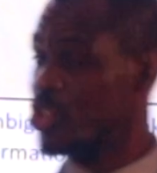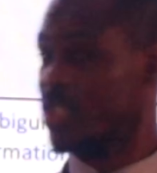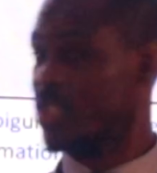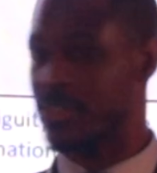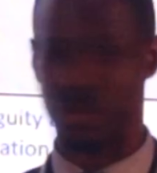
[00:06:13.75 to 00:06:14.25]

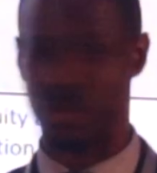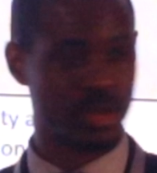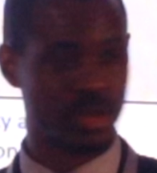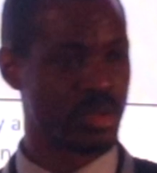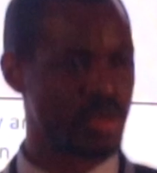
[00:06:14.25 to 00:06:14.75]
stressful.
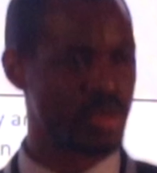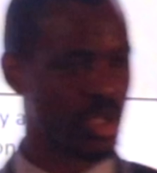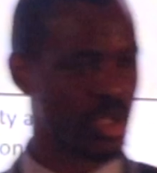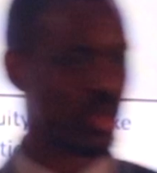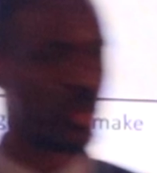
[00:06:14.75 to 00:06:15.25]

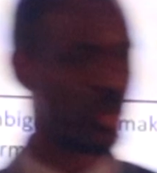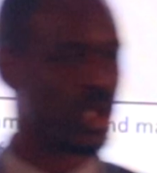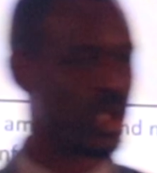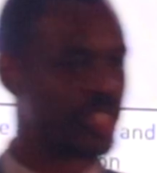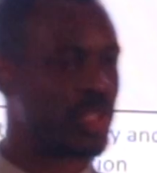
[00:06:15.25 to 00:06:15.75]
You know, the
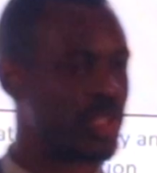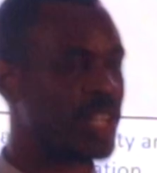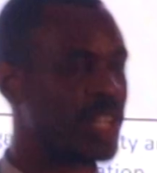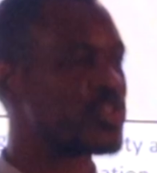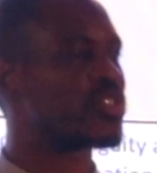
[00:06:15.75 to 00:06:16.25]
world has
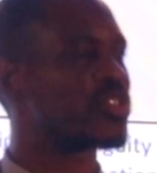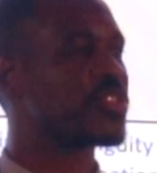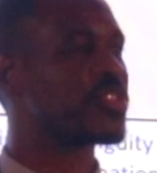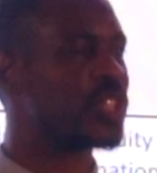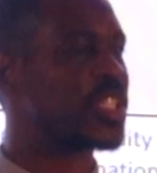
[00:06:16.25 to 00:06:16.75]
become
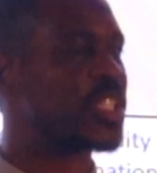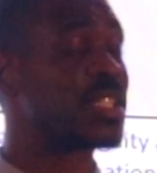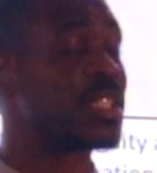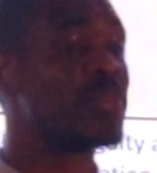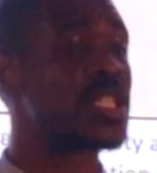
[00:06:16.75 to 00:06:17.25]
stressful that it
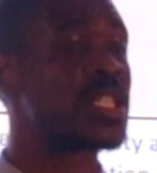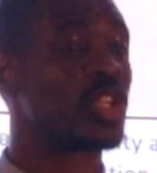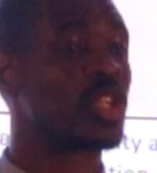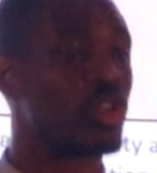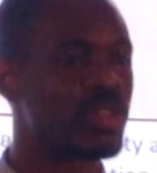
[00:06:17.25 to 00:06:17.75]
demands a
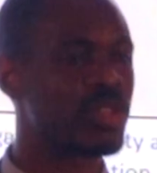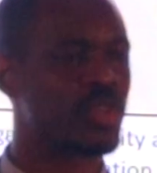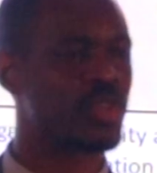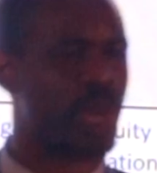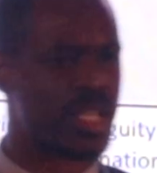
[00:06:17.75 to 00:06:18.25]
lot
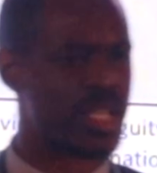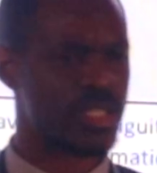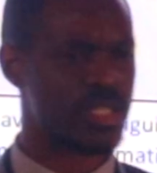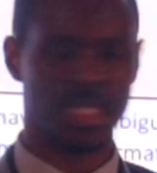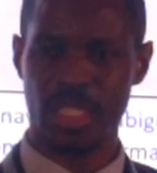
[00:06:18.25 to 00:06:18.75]
from
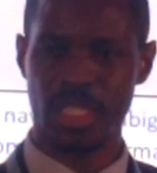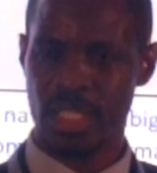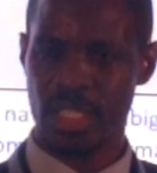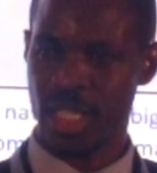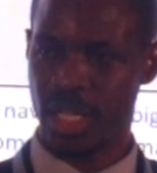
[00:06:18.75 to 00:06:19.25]
us,
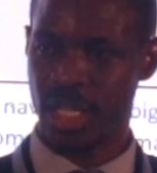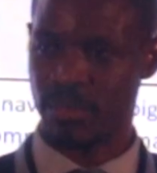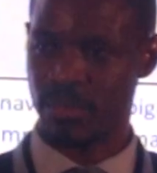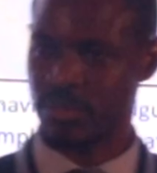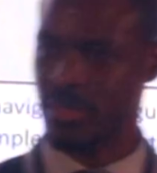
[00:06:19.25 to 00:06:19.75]

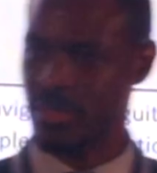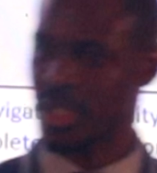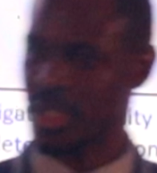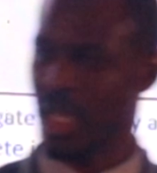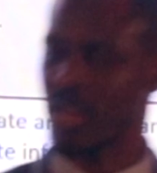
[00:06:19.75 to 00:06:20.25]

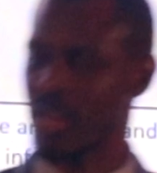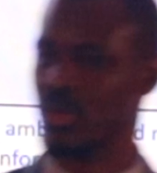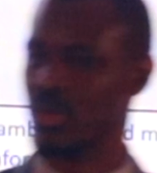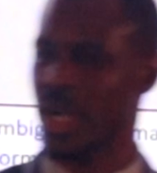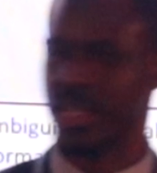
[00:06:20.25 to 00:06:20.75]

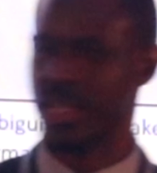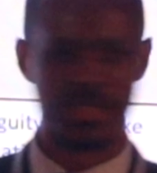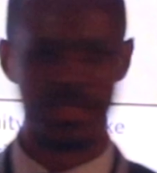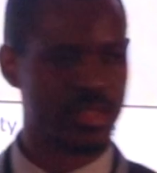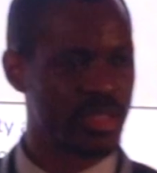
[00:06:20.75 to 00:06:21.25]

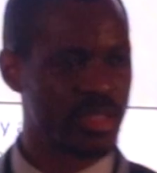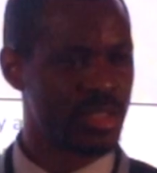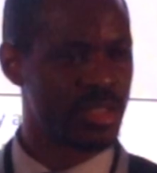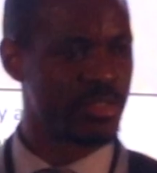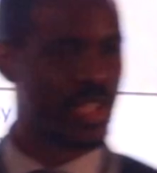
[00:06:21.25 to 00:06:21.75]
health-wise,
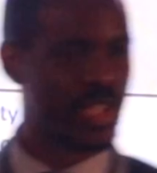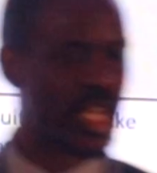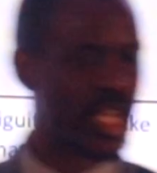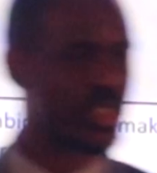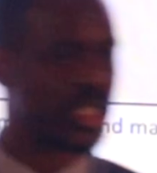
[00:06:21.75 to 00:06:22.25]

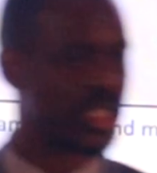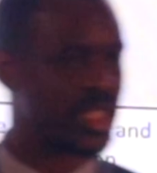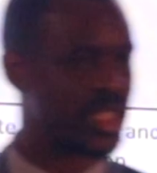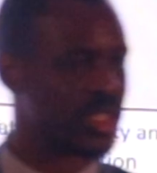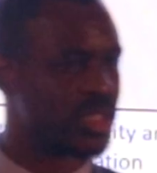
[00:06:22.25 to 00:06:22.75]

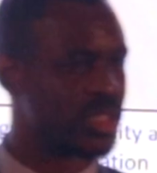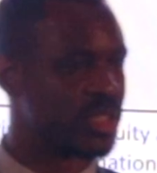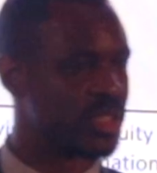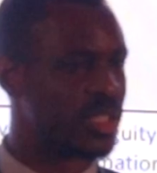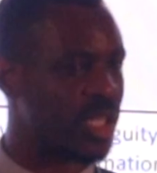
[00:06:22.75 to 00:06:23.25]
financially,
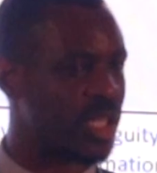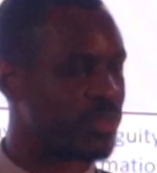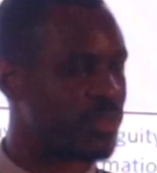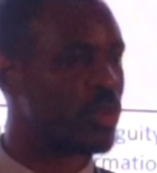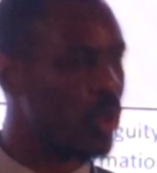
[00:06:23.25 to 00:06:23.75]

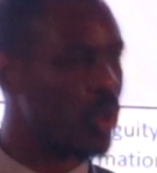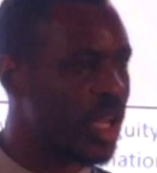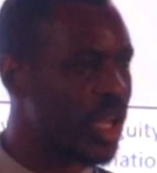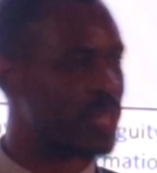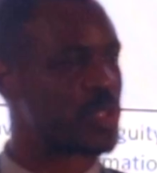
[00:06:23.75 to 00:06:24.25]
from all
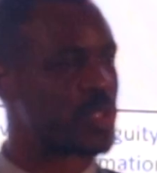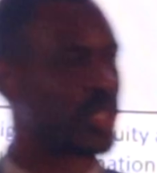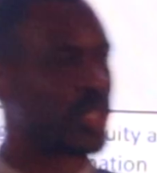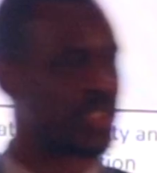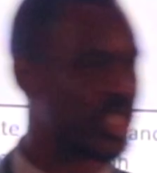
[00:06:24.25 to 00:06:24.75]
other
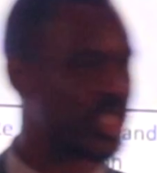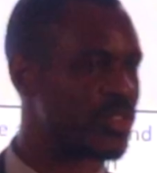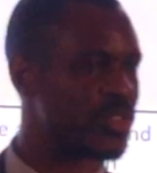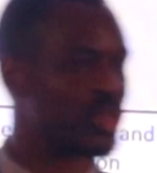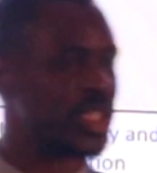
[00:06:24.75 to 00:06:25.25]
perspectives,
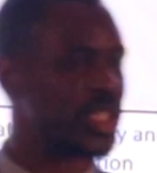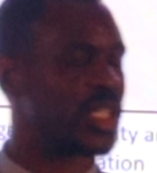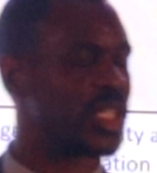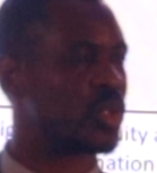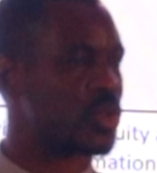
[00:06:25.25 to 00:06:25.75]
individually,
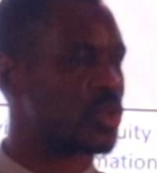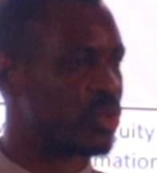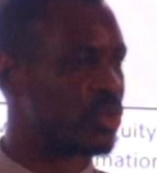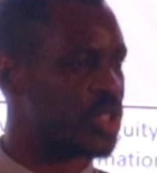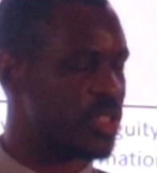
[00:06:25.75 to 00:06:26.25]
and also
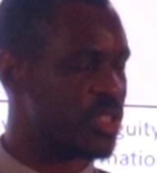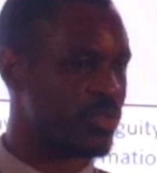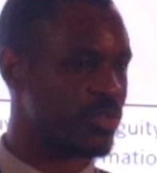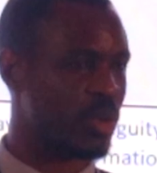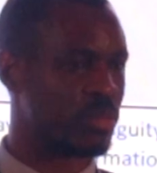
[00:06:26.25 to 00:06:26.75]
just
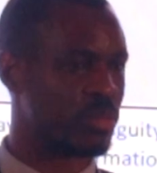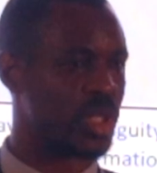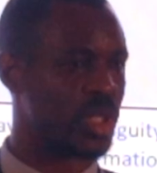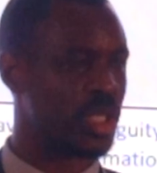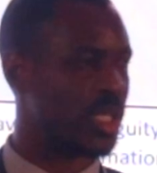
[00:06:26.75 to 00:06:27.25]
from
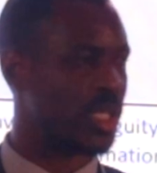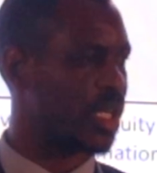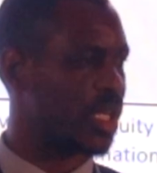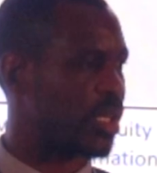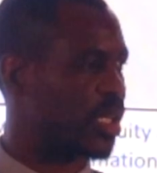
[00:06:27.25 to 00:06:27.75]

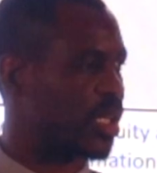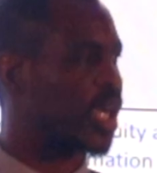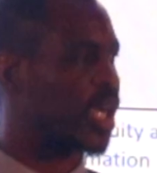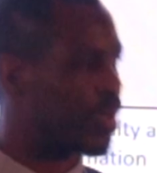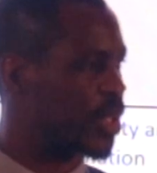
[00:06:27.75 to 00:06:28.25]
a
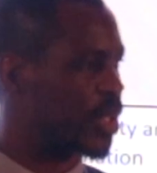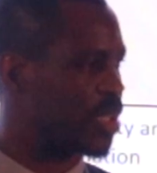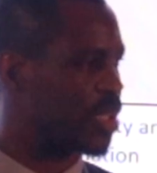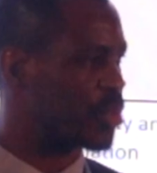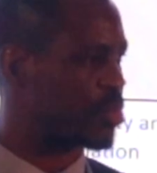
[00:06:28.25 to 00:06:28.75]
company
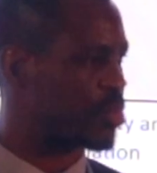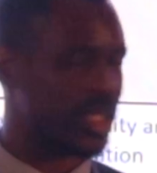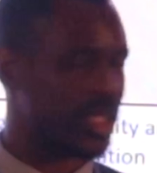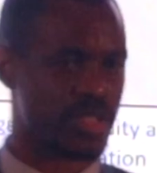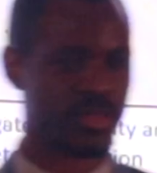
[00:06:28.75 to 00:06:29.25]

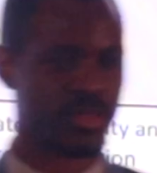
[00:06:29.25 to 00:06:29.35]
perspective.